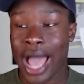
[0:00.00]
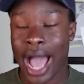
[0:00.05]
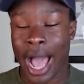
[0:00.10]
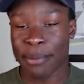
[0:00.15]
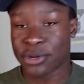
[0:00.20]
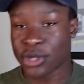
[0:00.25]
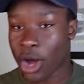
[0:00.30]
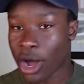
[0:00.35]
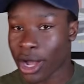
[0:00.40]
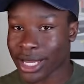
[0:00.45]

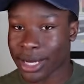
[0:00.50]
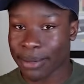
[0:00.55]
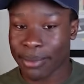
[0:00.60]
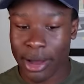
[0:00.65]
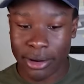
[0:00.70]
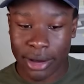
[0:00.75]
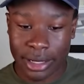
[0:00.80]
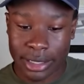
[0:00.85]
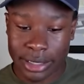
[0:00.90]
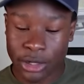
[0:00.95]
I'm talking
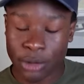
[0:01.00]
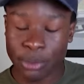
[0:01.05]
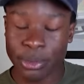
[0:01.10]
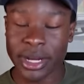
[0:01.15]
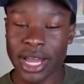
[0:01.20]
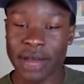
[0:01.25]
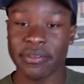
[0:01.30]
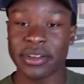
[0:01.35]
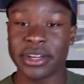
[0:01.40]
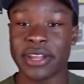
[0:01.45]
about a little
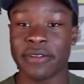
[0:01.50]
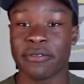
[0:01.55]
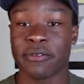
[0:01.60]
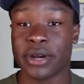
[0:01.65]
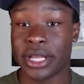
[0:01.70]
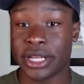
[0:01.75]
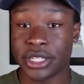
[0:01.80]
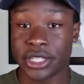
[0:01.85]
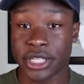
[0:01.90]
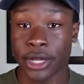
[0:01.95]
bit of a
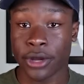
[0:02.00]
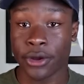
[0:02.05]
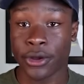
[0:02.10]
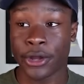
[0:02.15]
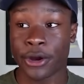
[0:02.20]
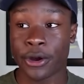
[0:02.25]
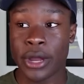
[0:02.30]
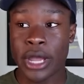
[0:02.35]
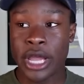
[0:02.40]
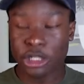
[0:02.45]
different
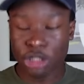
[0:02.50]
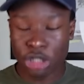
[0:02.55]
interior.